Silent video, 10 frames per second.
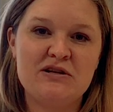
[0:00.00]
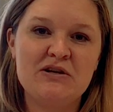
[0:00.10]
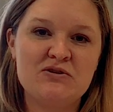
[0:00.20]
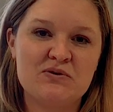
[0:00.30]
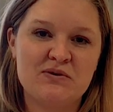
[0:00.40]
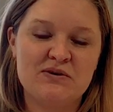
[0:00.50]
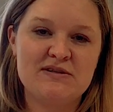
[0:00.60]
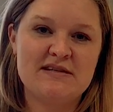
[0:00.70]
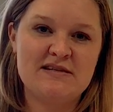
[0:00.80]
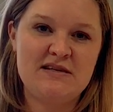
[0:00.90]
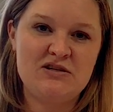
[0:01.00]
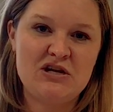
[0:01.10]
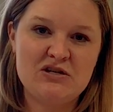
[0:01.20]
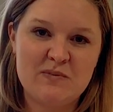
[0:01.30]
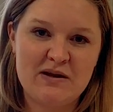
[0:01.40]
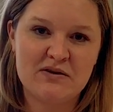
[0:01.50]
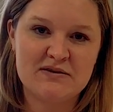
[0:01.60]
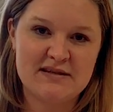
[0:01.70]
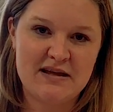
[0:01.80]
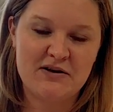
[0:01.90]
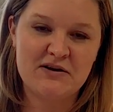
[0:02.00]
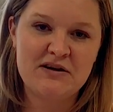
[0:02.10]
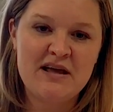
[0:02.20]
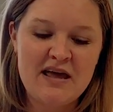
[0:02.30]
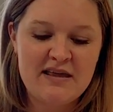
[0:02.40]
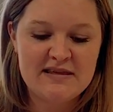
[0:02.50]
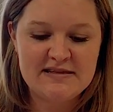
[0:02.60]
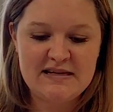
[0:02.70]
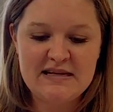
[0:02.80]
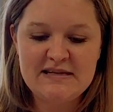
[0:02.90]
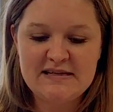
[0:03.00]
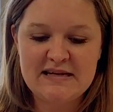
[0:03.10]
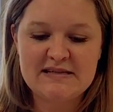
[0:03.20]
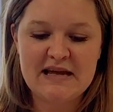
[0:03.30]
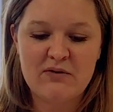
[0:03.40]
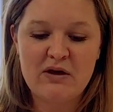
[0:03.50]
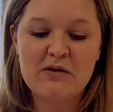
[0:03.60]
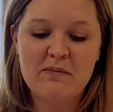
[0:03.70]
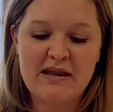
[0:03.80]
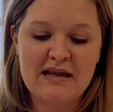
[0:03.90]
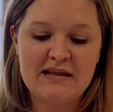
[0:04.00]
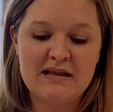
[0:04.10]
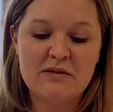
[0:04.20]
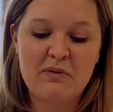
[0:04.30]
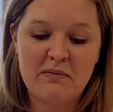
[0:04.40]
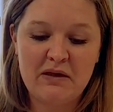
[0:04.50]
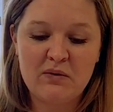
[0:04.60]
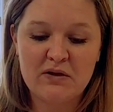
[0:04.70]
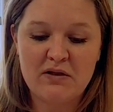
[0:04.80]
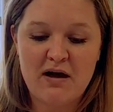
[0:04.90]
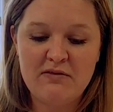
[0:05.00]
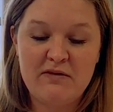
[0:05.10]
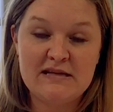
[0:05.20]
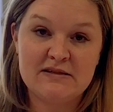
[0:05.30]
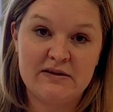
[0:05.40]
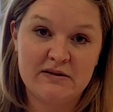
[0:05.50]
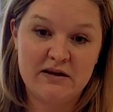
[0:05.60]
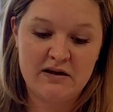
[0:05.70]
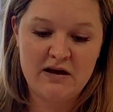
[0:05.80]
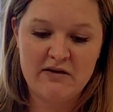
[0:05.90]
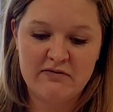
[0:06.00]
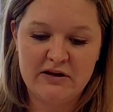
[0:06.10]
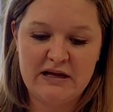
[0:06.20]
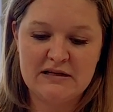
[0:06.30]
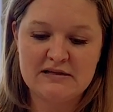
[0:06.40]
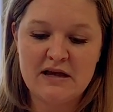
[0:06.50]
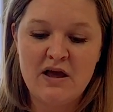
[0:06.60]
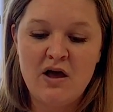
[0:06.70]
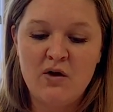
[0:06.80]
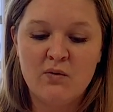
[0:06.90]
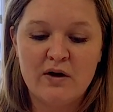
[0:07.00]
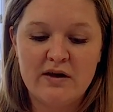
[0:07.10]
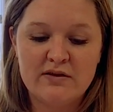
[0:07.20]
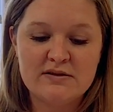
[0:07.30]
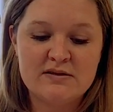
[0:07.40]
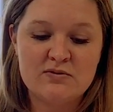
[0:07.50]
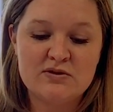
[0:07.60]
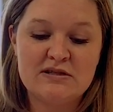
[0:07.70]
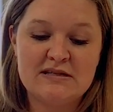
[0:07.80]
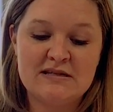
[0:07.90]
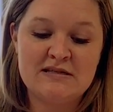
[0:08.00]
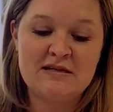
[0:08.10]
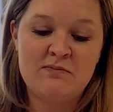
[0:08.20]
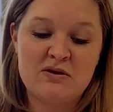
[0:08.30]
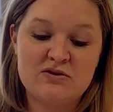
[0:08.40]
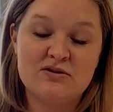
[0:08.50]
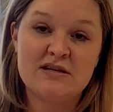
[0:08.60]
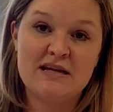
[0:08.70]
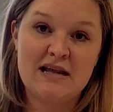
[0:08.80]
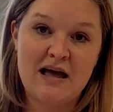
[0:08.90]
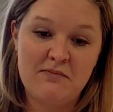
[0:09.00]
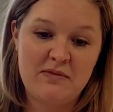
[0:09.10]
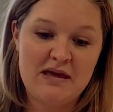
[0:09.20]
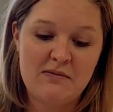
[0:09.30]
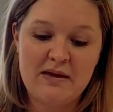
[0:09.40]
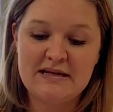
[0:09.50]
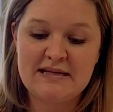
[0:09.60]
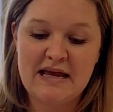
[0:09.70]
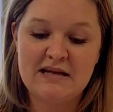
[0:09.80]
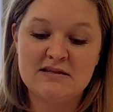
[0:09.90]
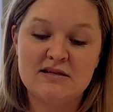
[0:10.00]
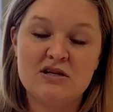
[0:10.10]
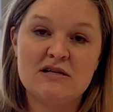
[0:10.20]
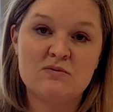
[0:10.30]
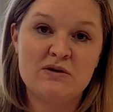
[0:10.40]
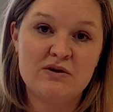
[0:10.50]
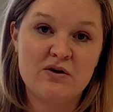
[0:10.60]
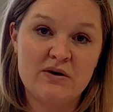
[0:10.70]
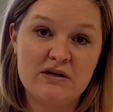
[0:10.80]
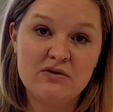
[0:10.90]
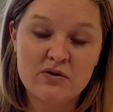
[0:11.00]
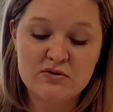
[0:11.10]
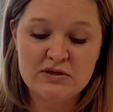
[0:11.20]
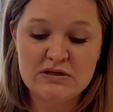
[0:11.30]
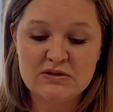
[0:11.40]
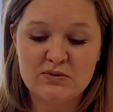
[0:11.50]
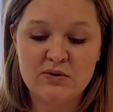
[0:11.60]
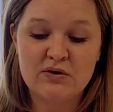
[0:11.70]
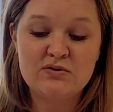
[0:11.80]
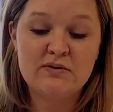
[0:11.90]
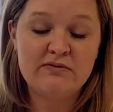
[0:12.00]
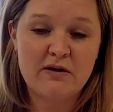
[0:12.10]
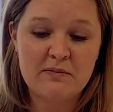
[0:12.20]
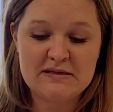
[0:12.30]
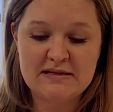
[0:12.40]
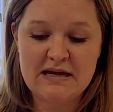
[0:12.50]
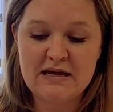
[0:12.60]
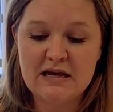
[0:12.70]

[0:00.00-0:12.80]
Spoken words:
and Control Nurse at CGH Medical Center. The CDC is now recommending that the public wear cloth face coverings where other social distancing measures cannot be maintained, such as when you're going to the grocery store or to a pharmacy,